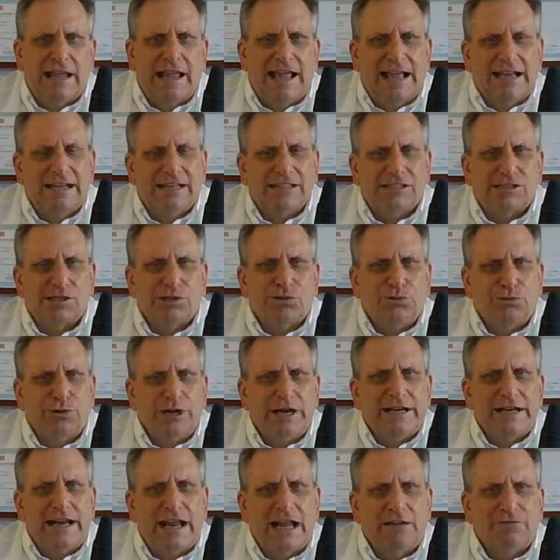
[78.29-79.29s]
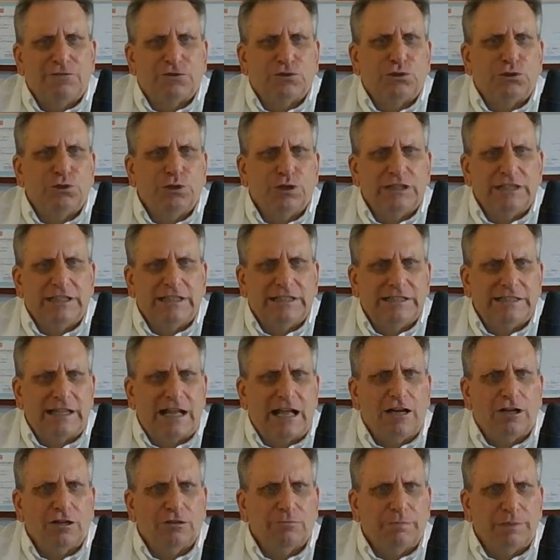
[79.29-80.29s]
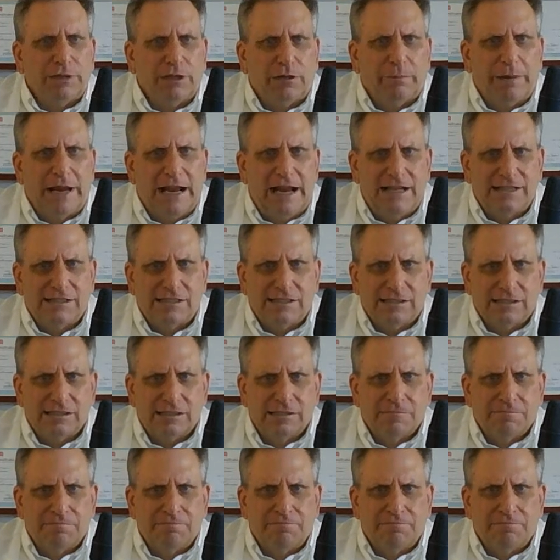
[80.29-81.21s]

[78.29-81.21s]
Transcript: and this $3.5 trillion bill passes,